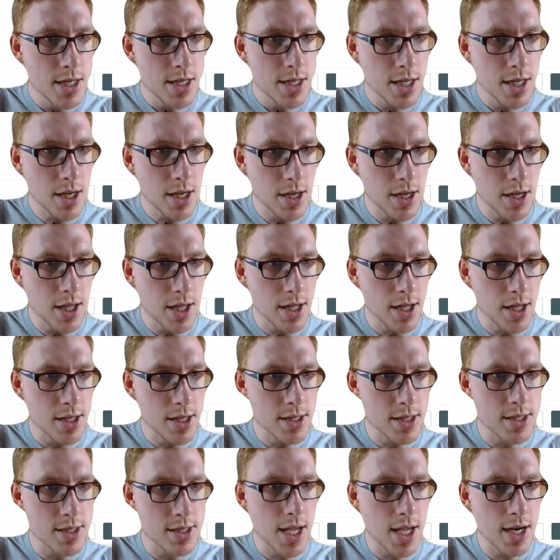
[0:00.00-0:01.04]
yeah,
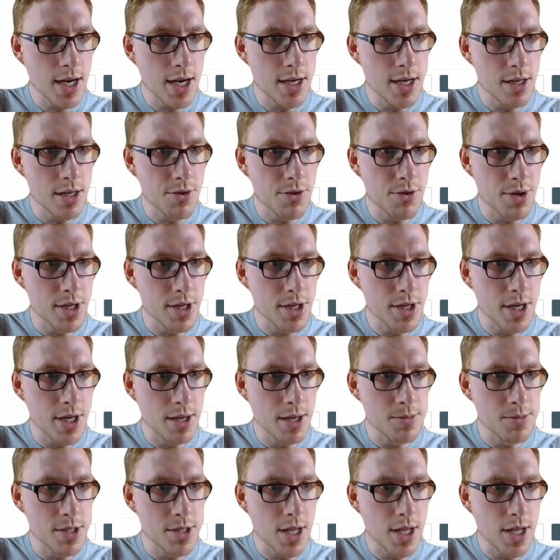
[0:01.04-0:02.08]
exactly 3
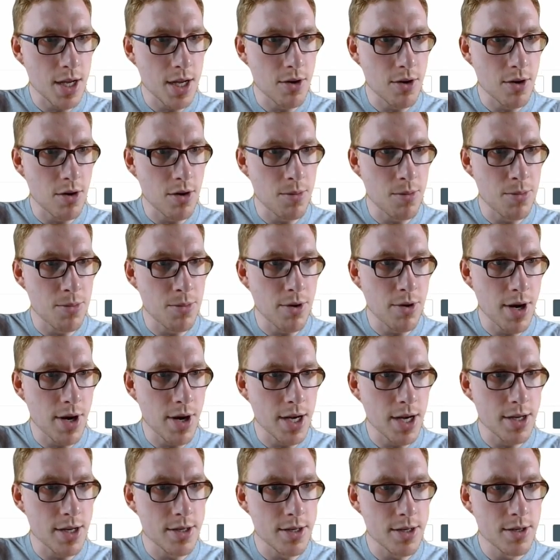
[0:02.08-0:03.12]
times they
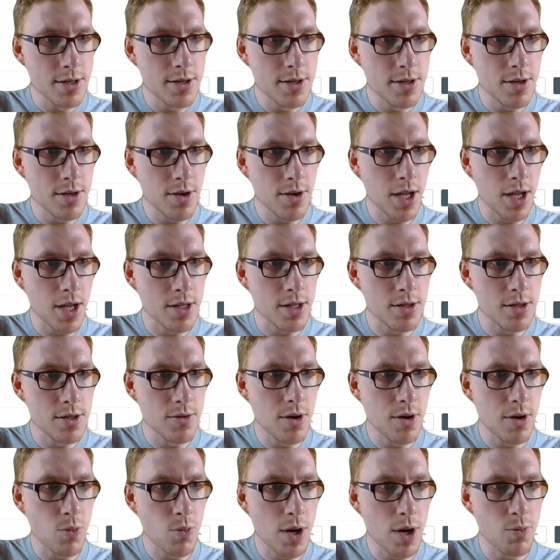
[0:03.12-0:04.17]
cooperated. Okay, so
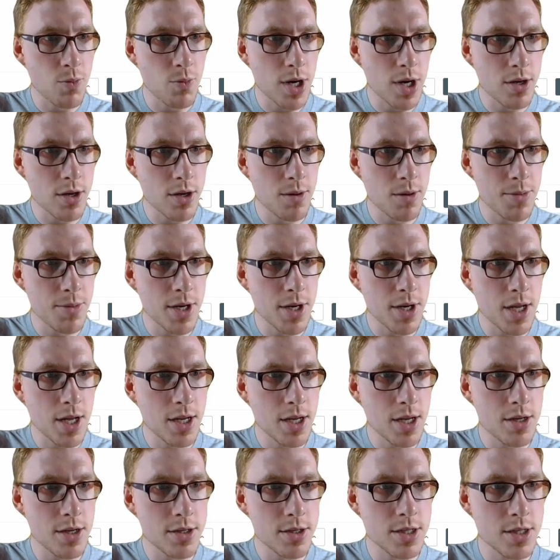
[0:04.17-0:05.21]
the 1-1
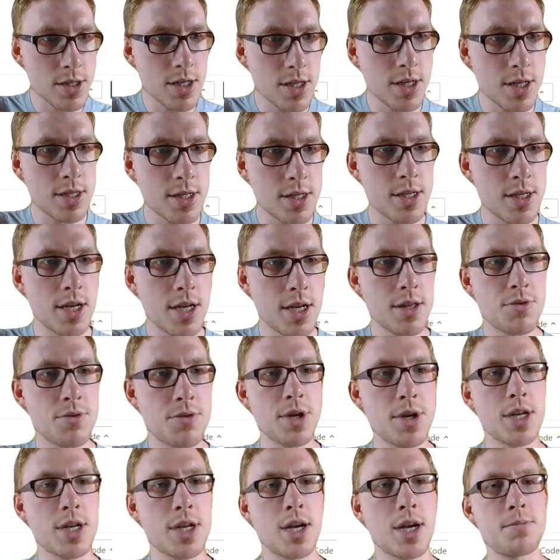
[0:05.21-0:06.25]
combination is here
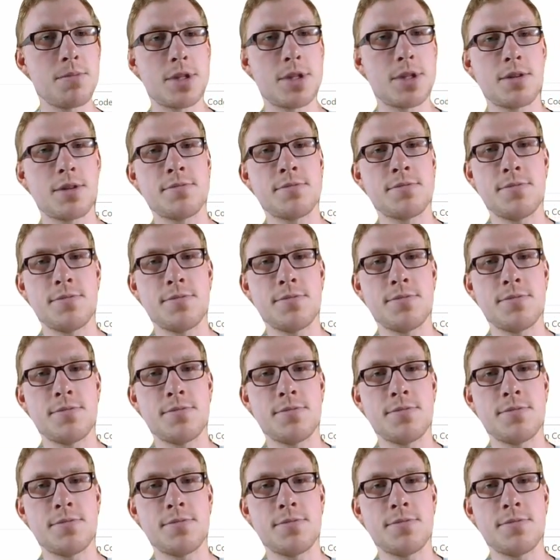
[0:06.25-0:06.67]
3 times.